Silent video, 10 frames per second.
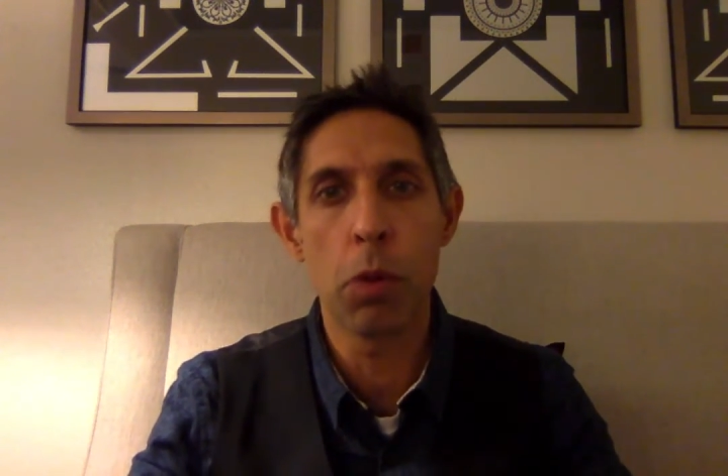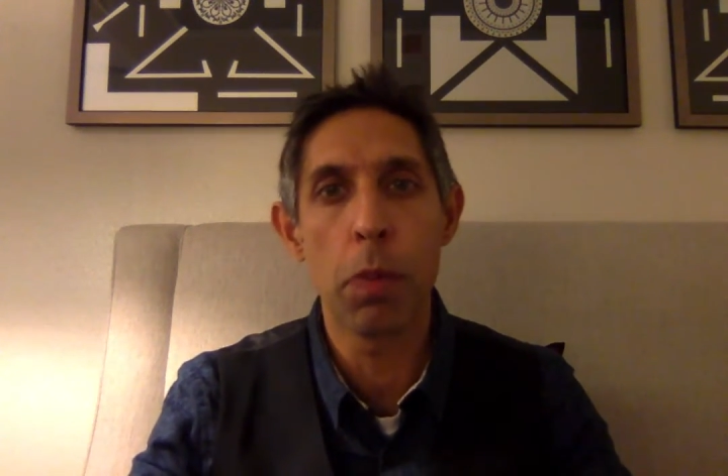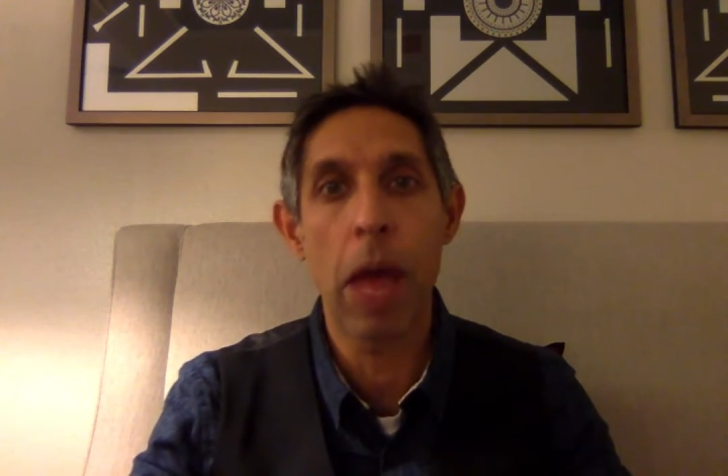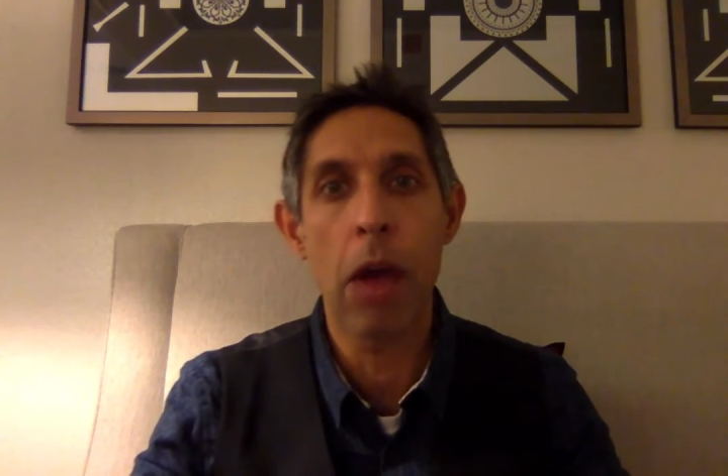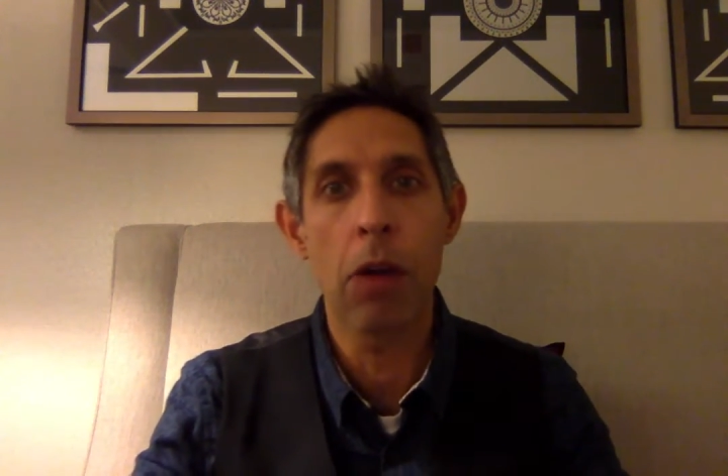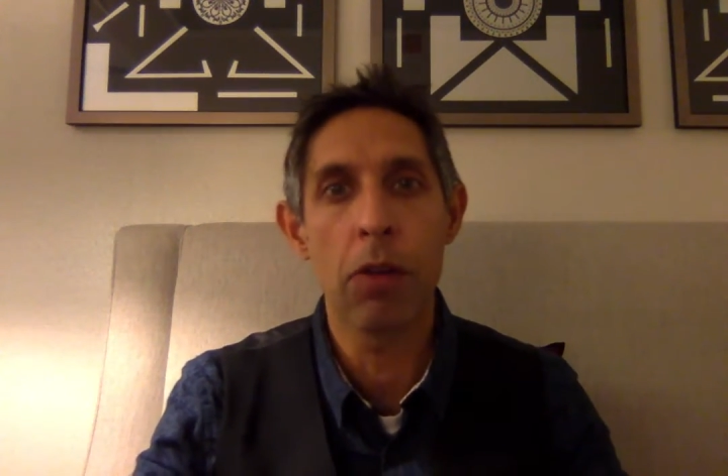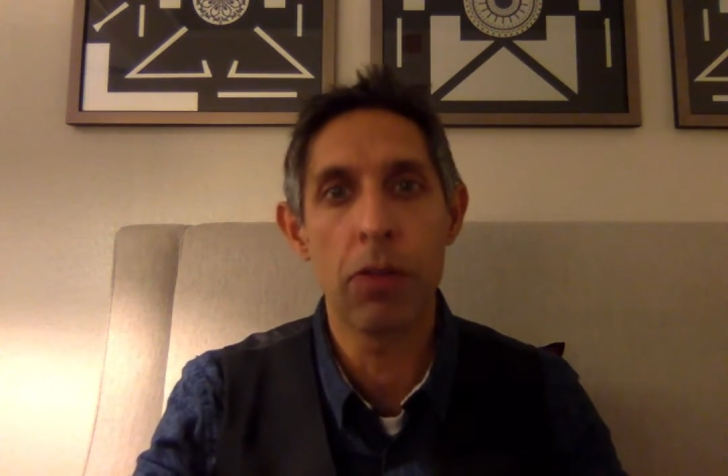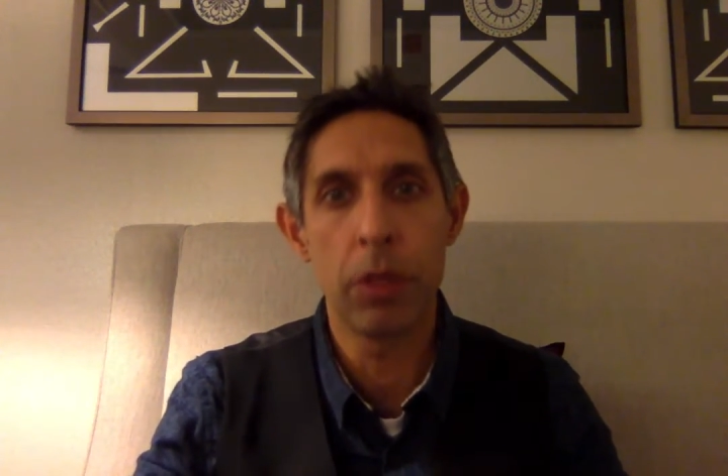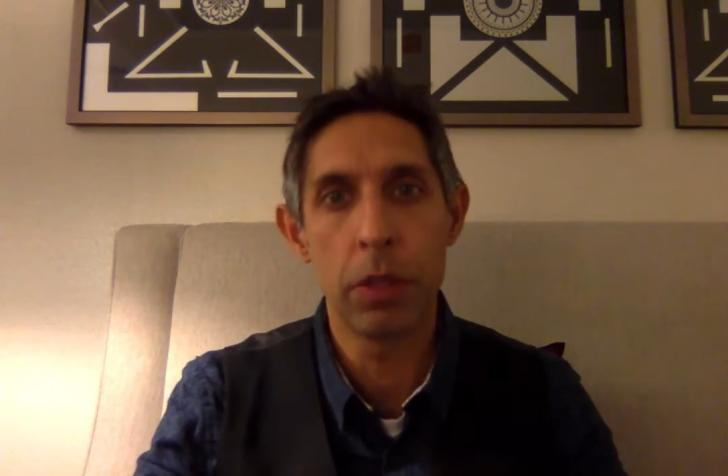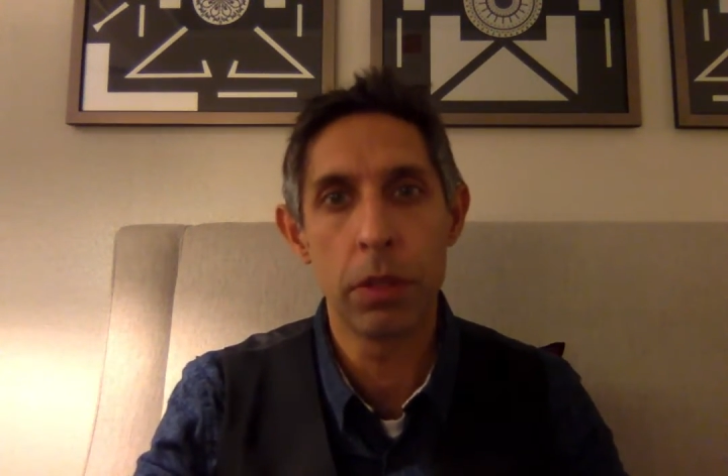
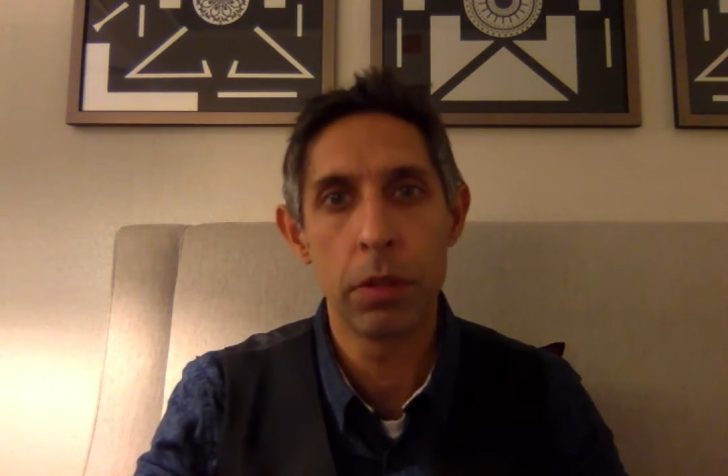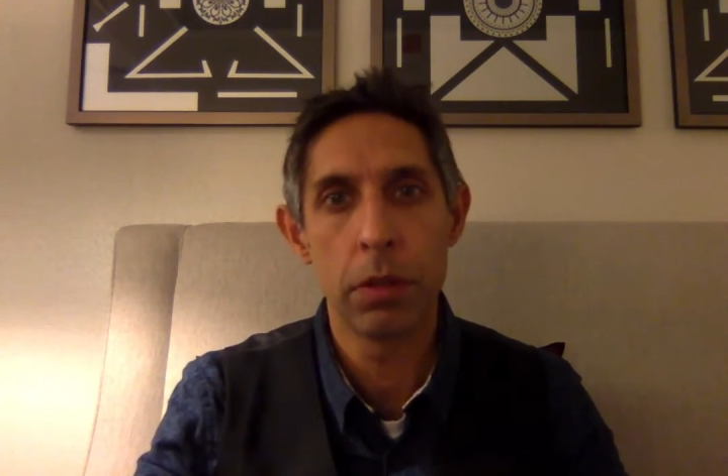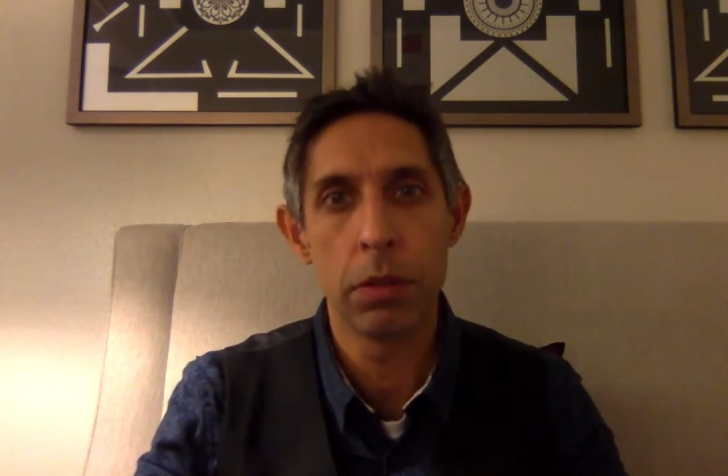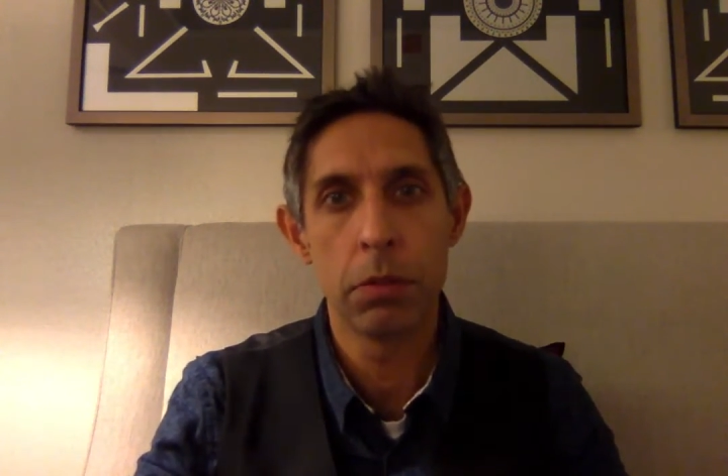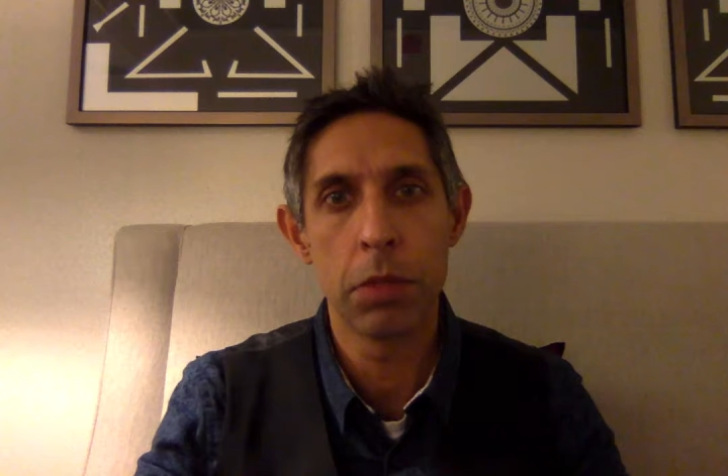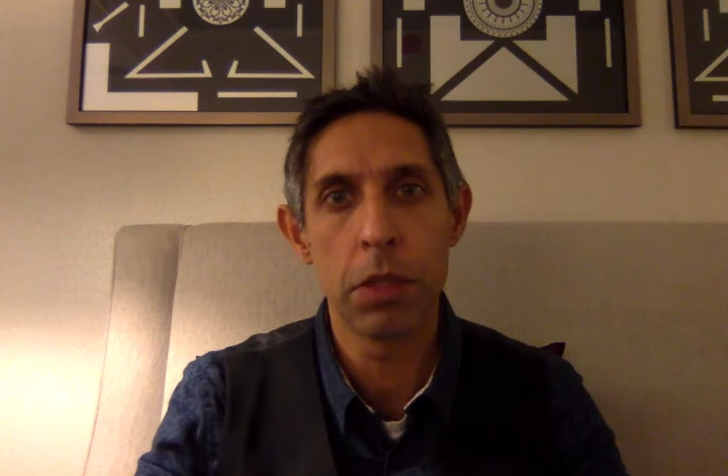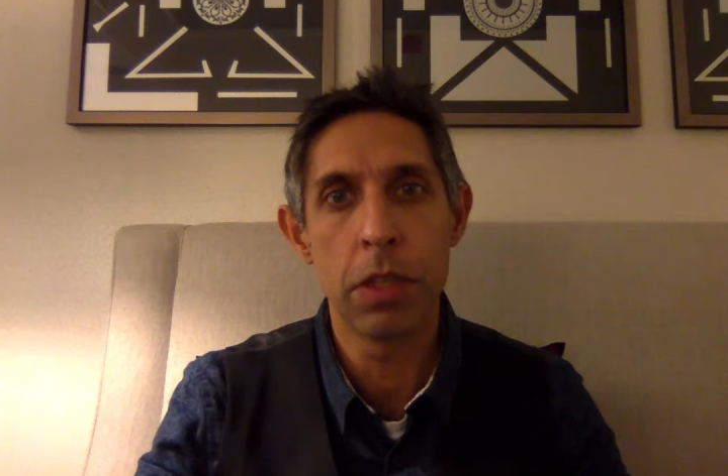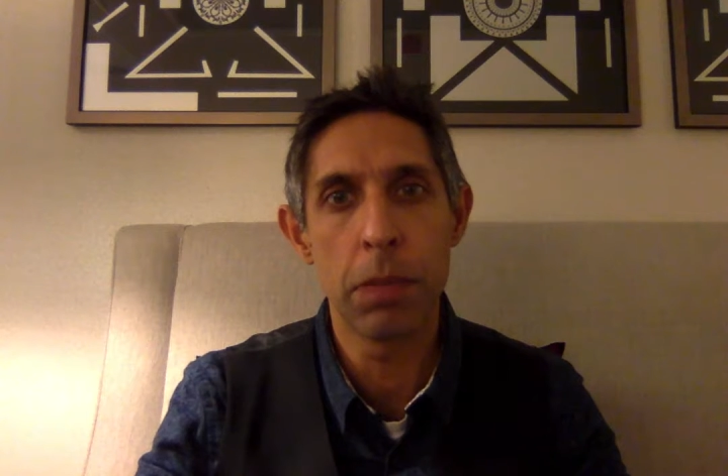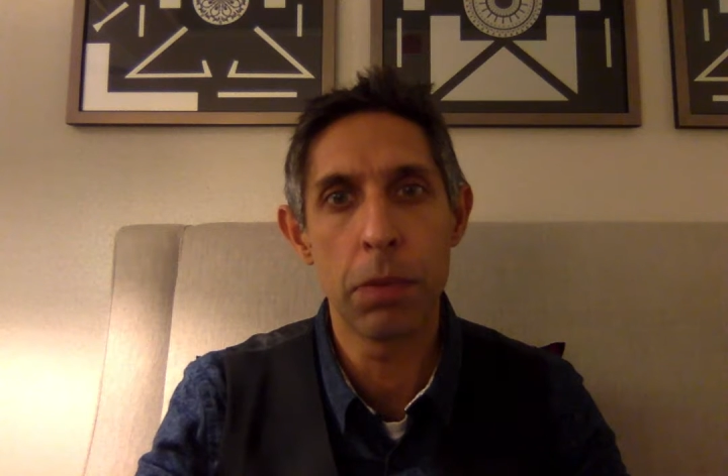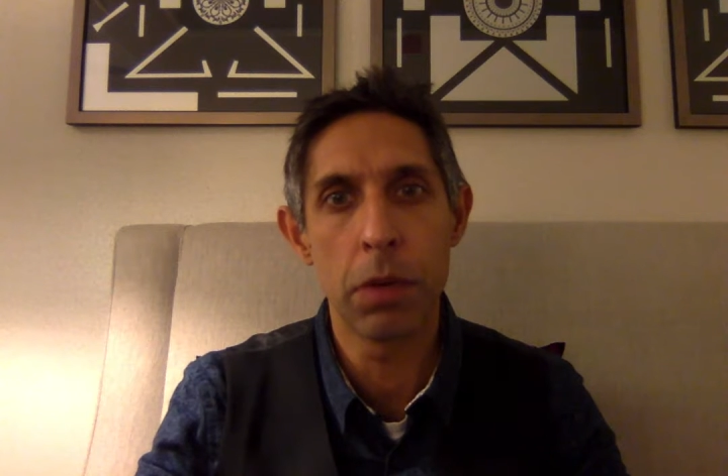powerful, much
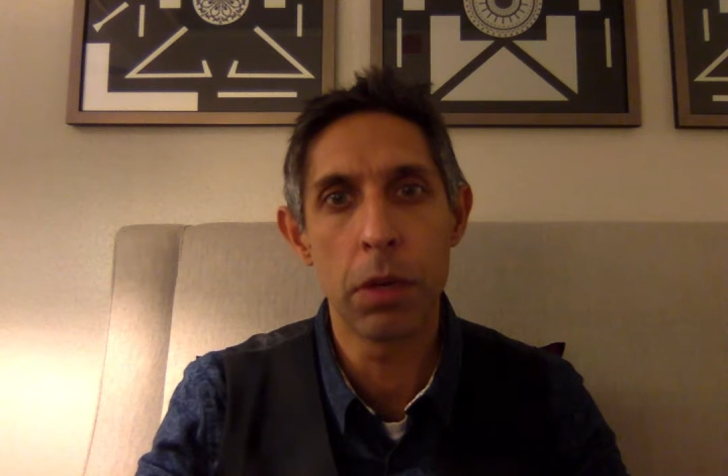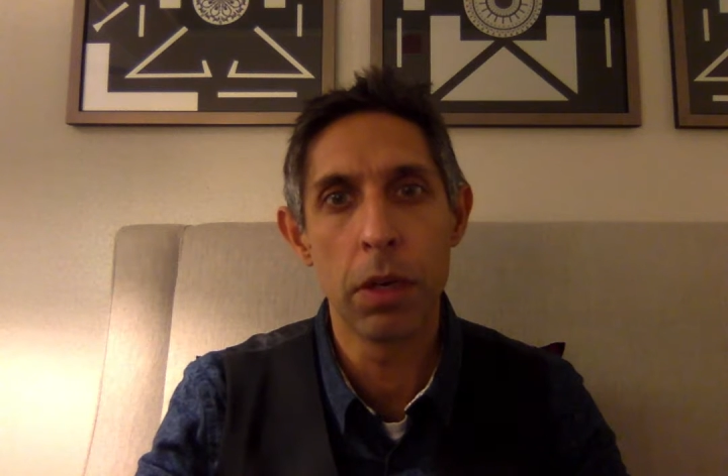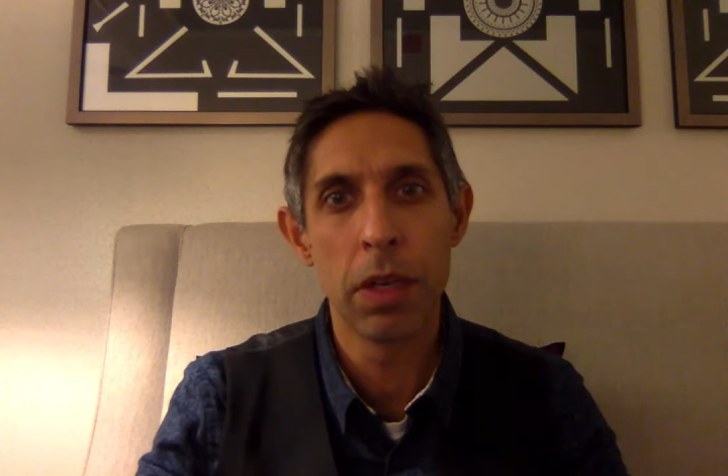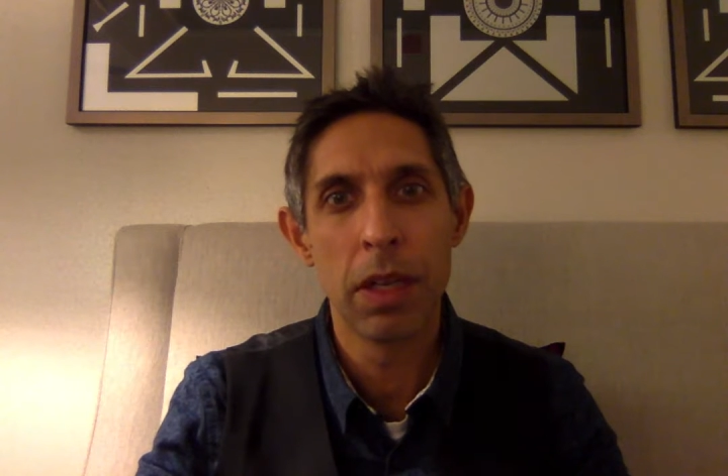deeper,